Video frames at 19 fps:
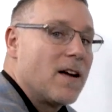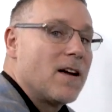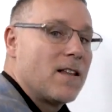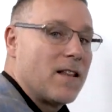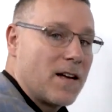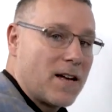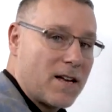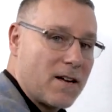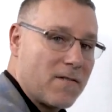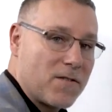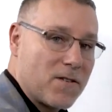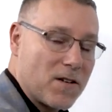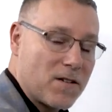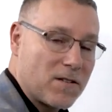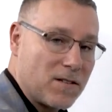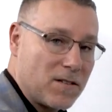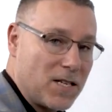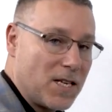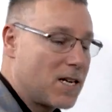that gives us
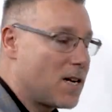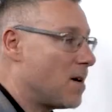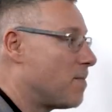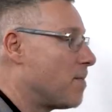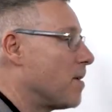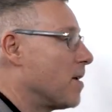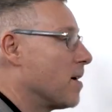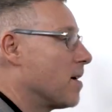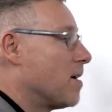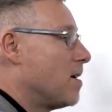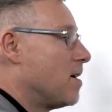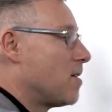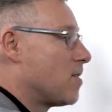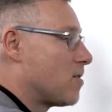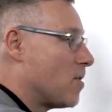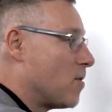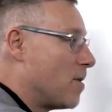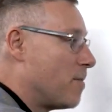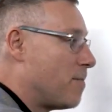the decoupling.
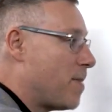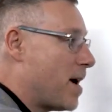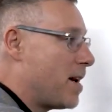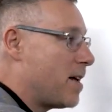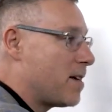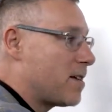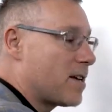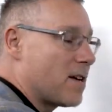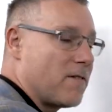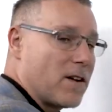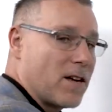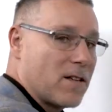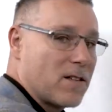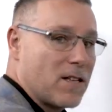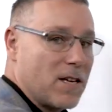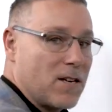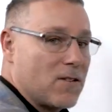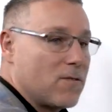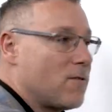So embedding is giving us the
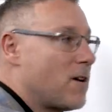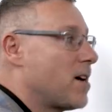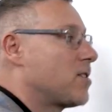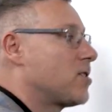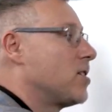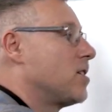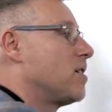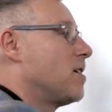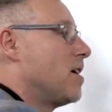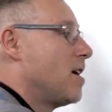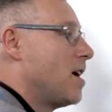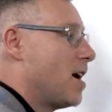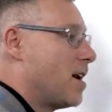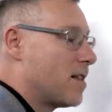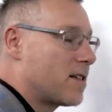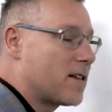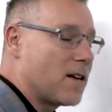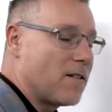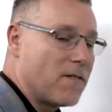indirection, and
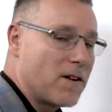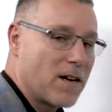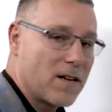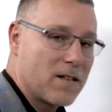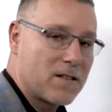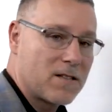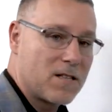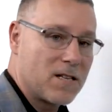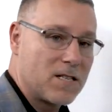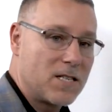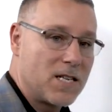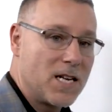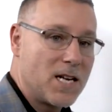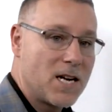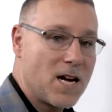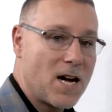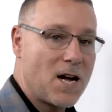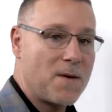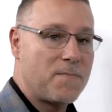it's giving us the
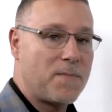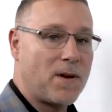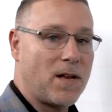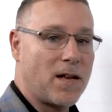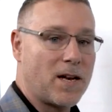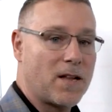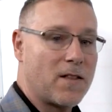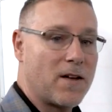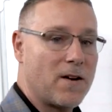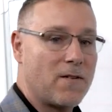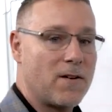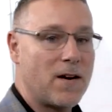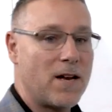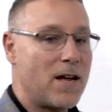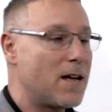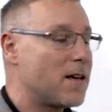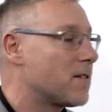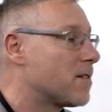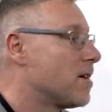decoupling. There it
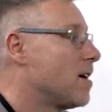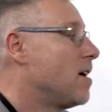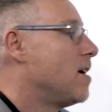is.